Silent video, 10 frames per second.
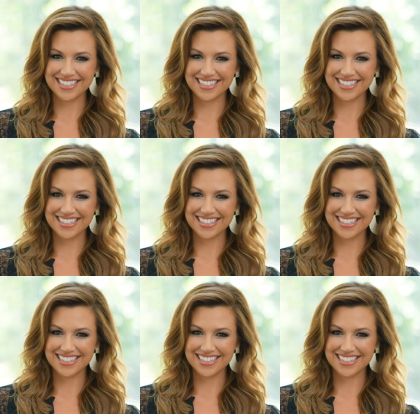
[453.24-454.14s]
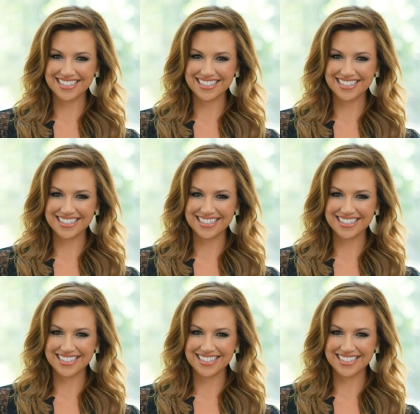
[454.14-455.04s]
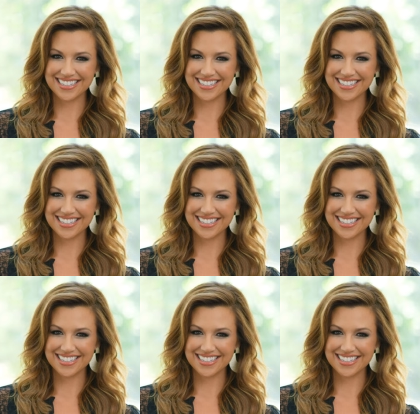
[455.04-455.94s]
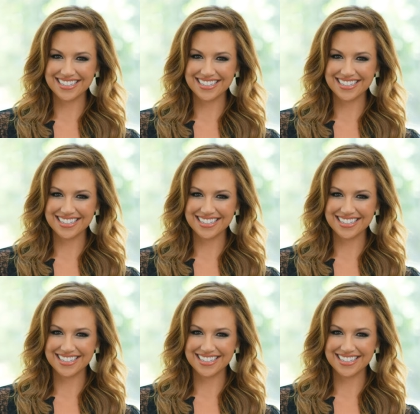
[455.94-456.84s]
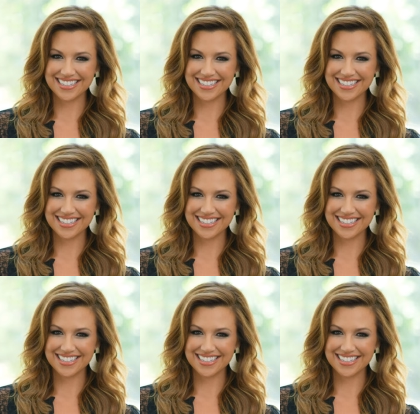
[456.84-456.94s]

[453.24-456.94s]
The face doesn't move, so there is nothing to read.